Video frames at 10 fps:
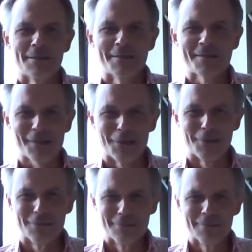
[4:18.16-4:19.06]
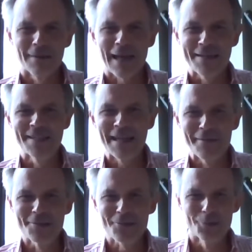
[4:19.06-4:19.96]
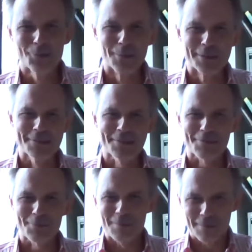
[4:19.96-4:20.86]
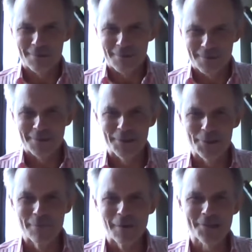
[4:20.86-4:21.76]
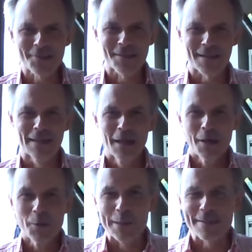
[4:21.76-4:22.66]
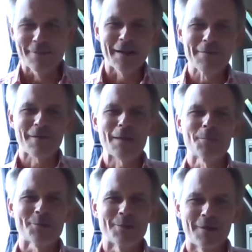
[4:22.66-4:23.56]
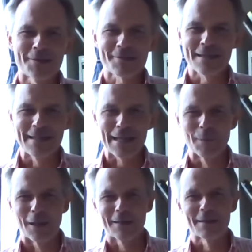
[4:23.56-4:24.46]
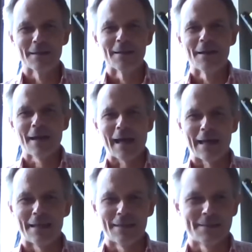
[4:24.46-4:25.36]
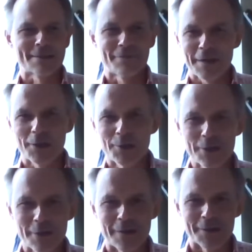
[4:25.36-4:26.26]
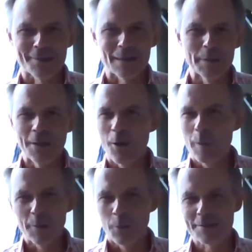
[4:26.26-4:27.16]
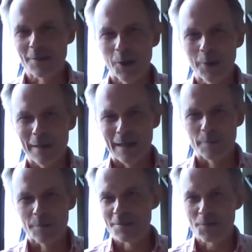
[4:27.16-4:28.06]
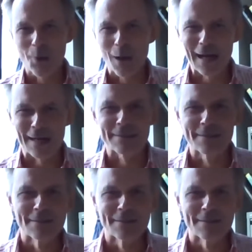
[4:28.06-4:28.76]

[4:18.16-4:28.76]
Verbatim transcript: So engineering school was the university, which is a very famous university in Denmark. And it's a very good university, but nobody wants to go there because it's too hard.